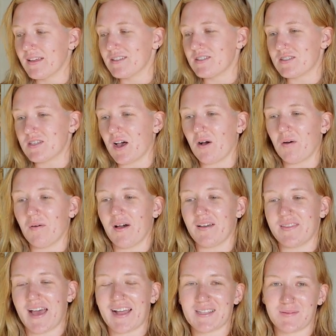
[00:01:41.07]
So
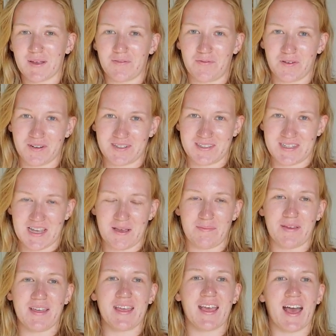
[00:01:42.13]
that's my first
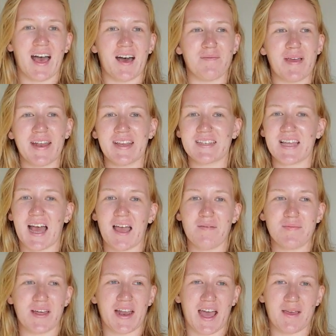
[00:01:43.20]
tip.
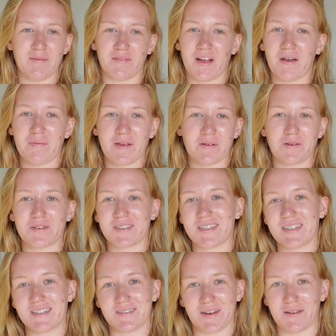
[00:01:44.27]
Anytime that I'm around my
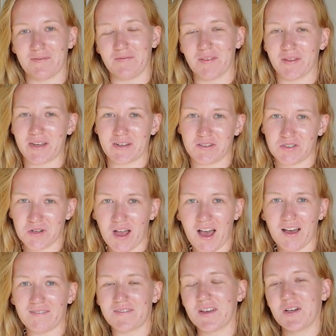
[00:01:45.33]
horses, when I'm filling a
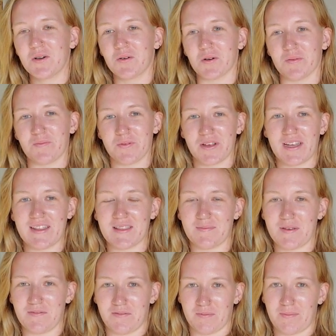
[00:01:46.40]
trough or bringing
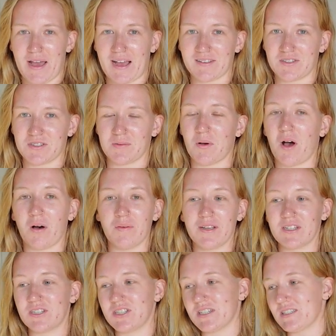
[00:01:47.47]
them in from pasture, I'm
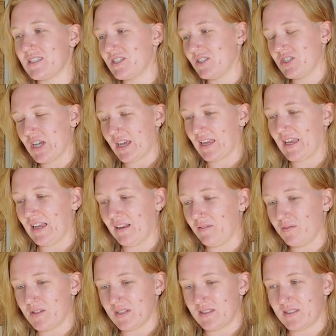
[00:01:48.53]
always just
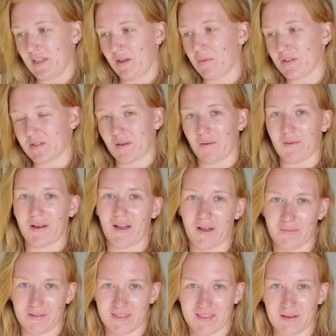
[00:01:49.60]
checking to see what's going
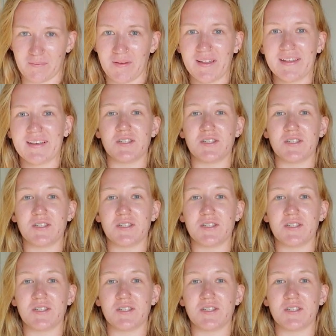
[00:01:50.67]
on with them.